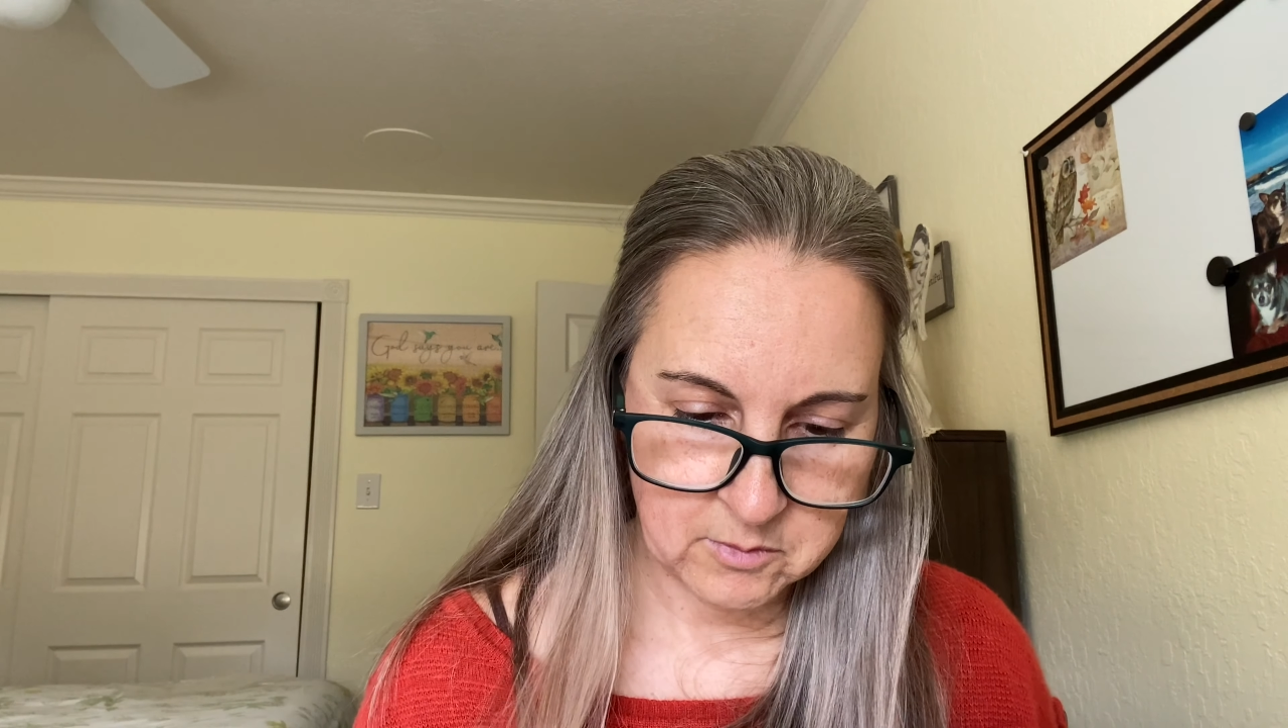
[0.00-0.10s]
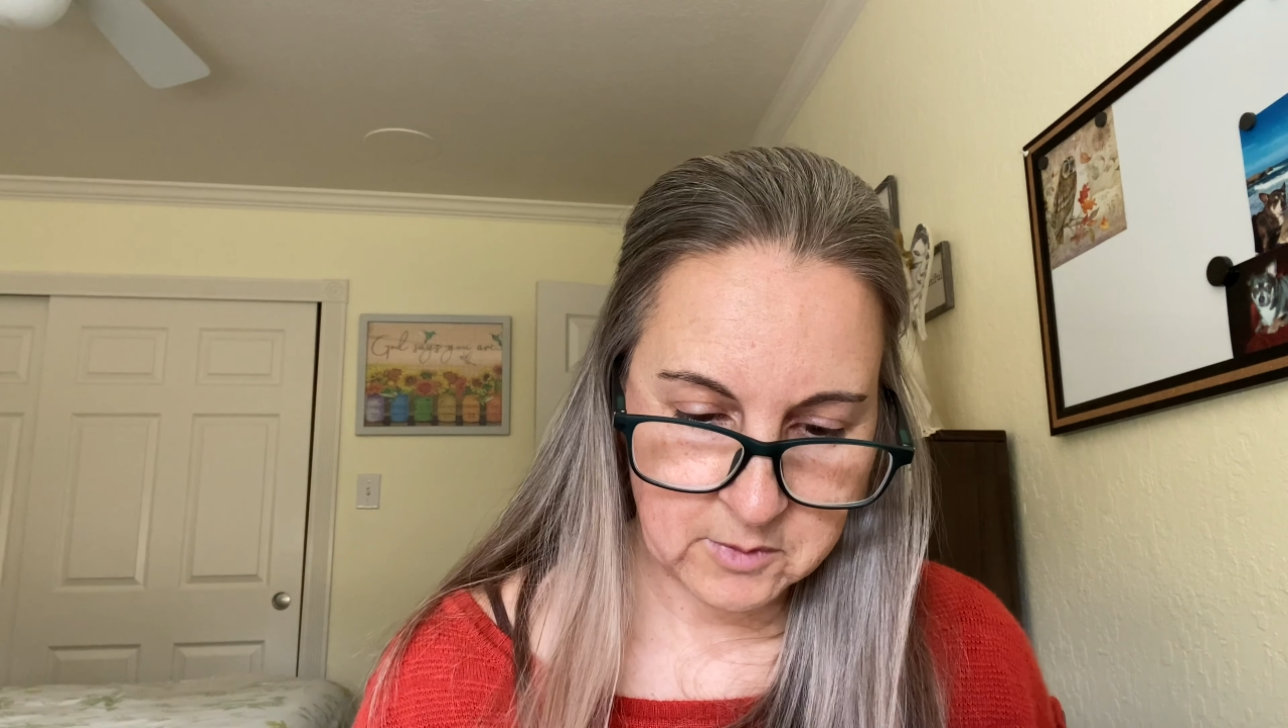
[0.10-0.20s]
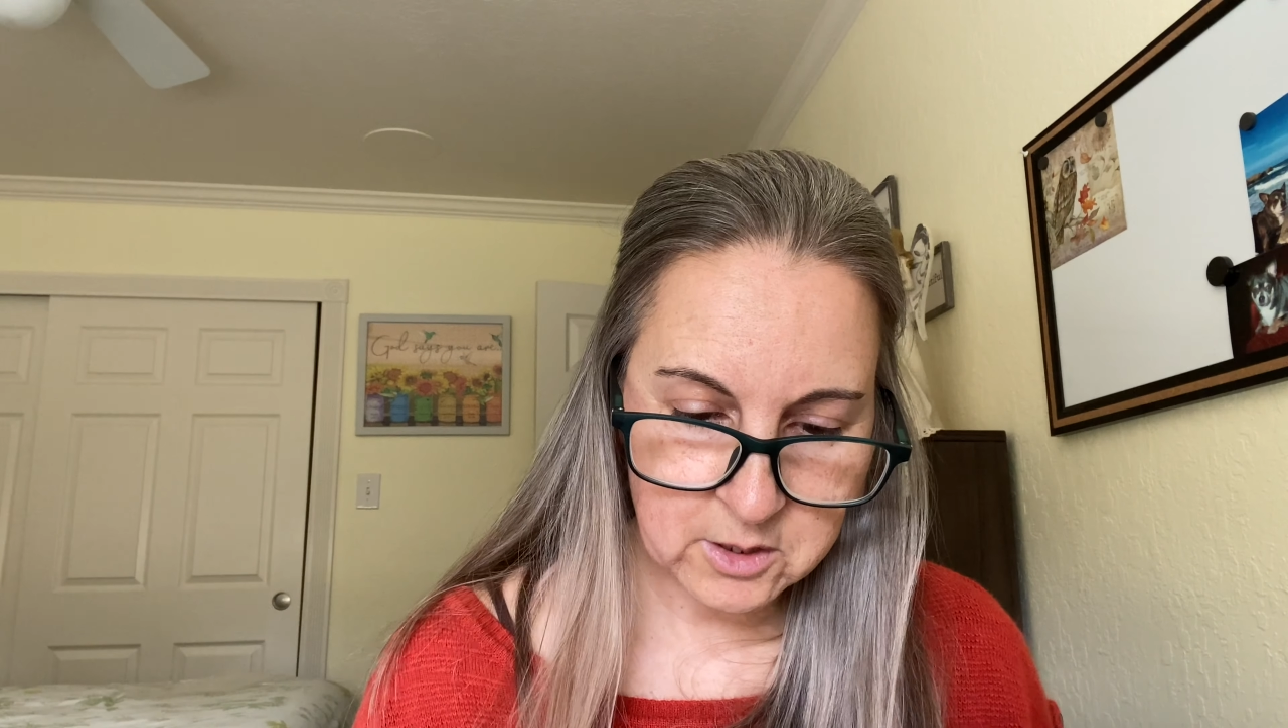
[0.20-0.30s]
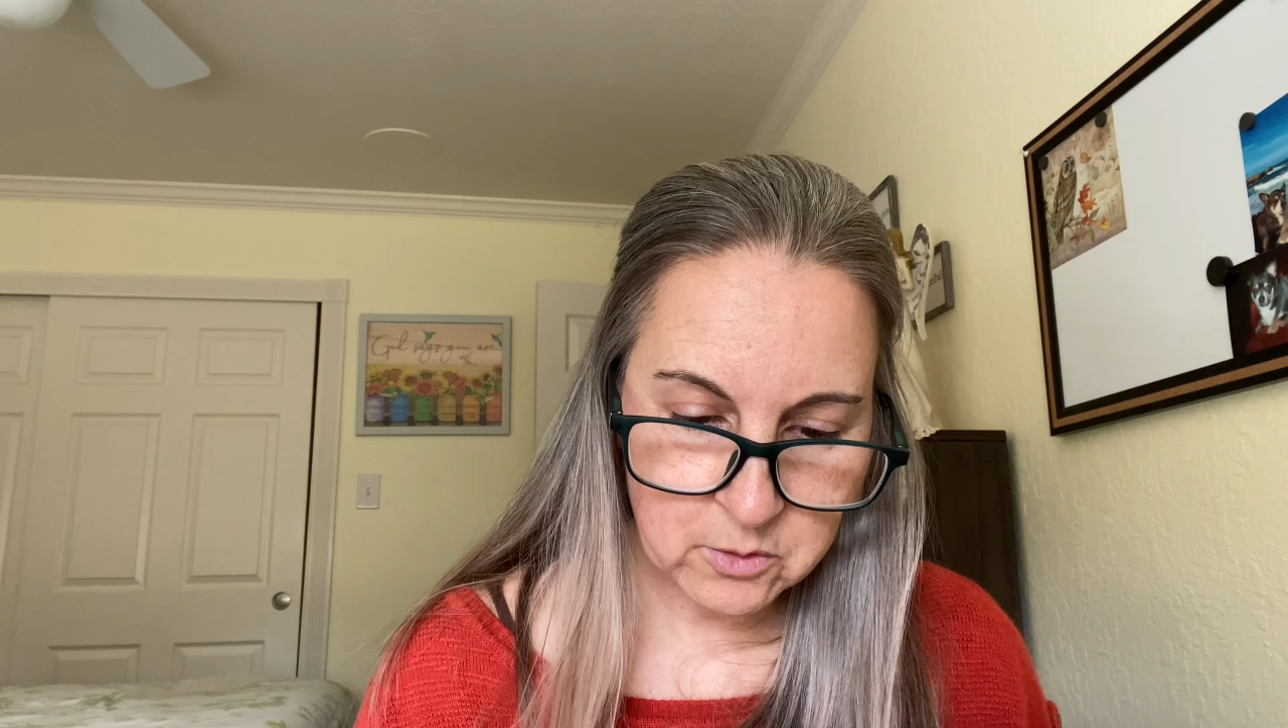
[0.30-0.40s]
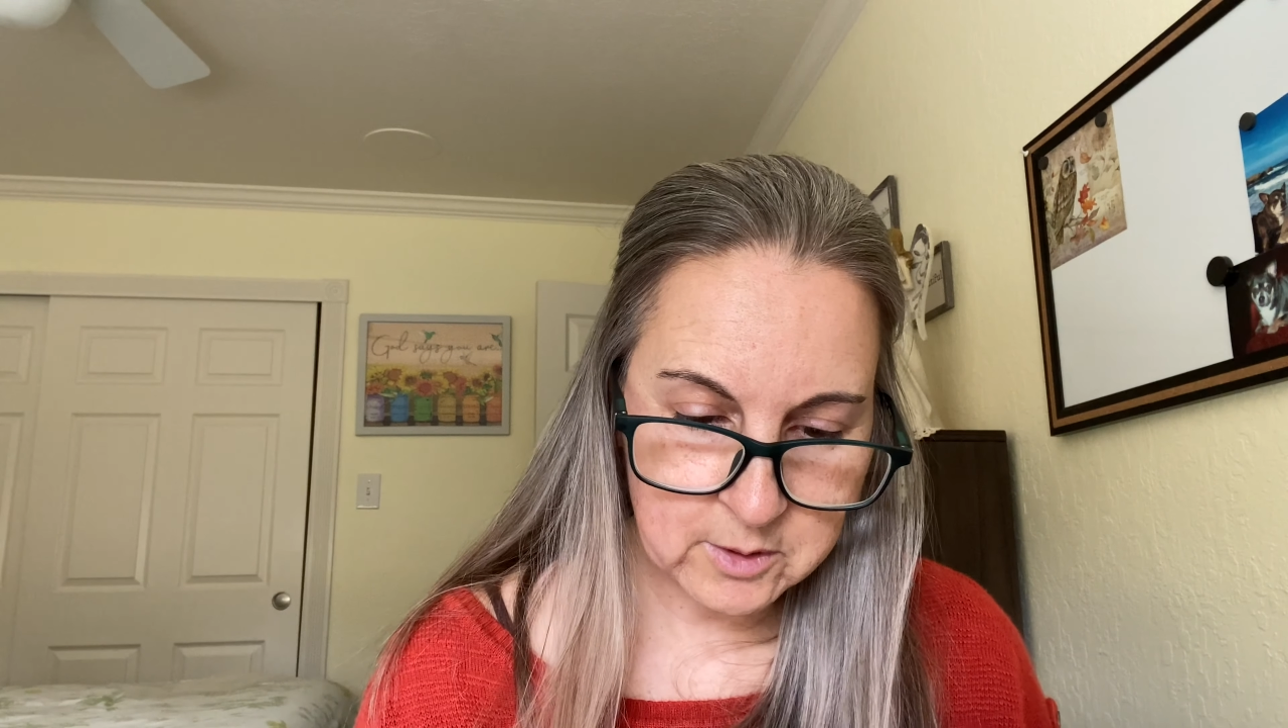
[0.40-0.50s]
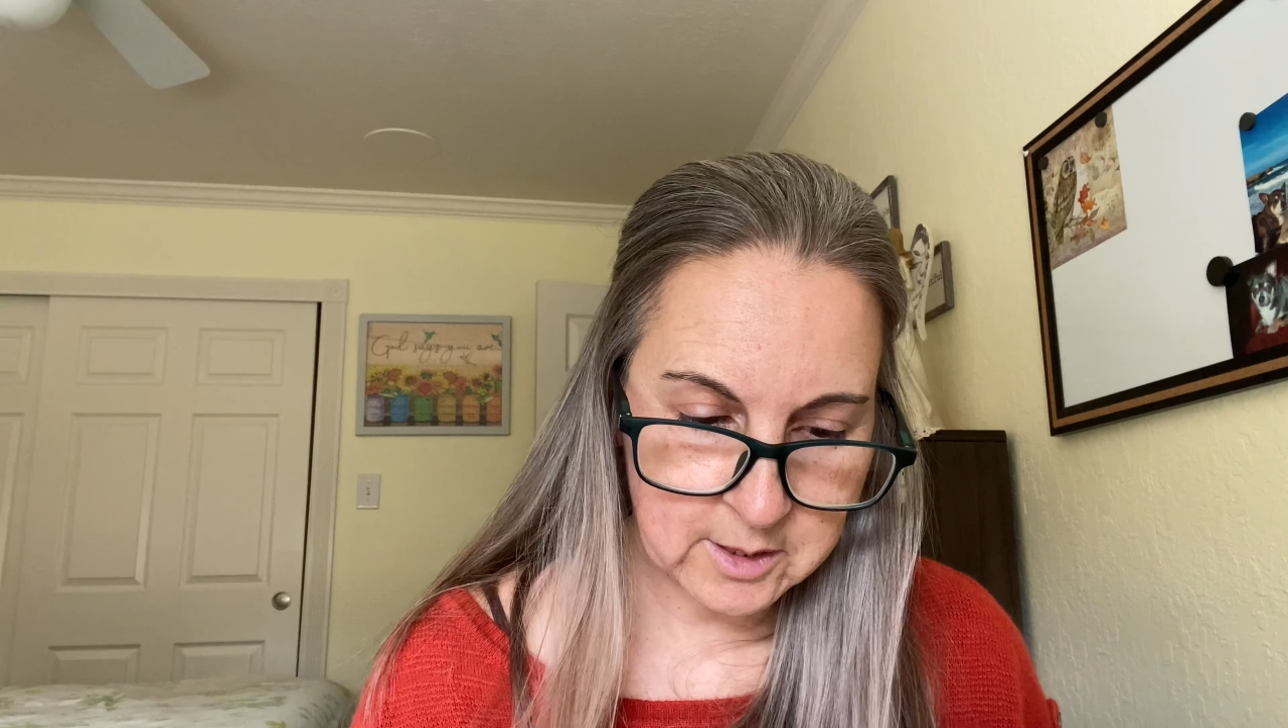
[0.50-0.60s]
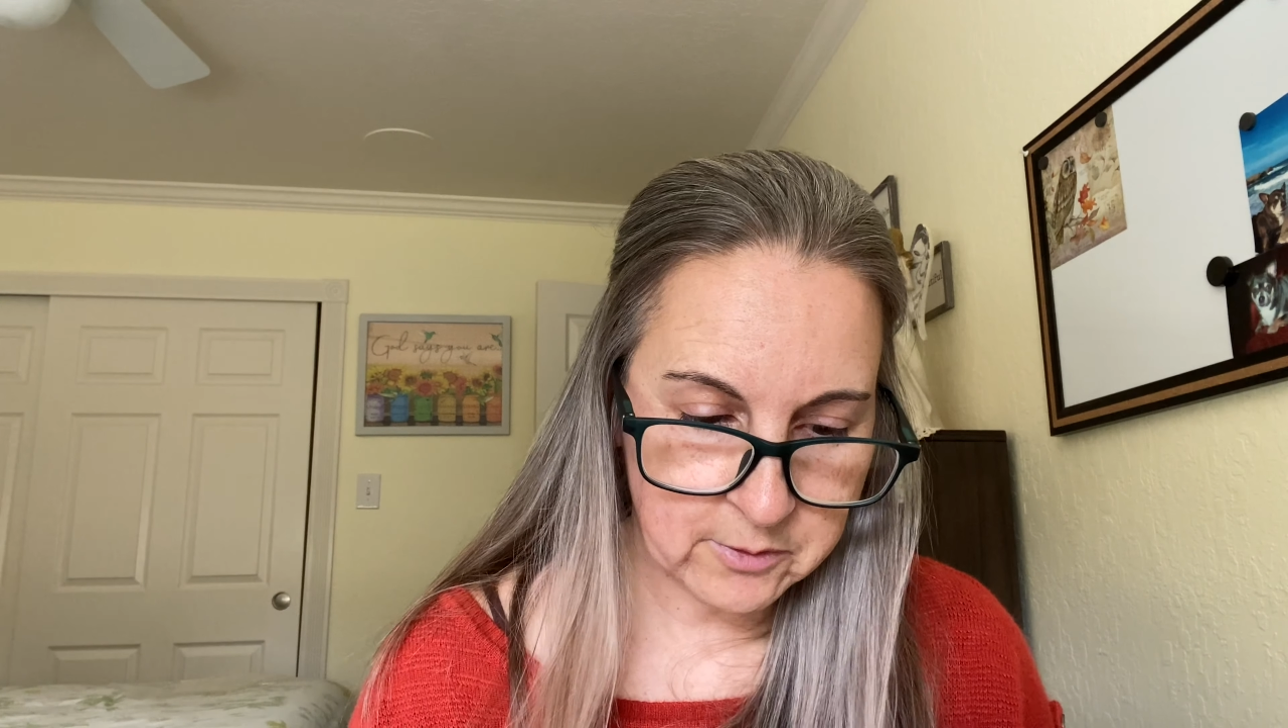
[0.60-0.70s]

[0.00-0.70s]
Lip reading: This one's a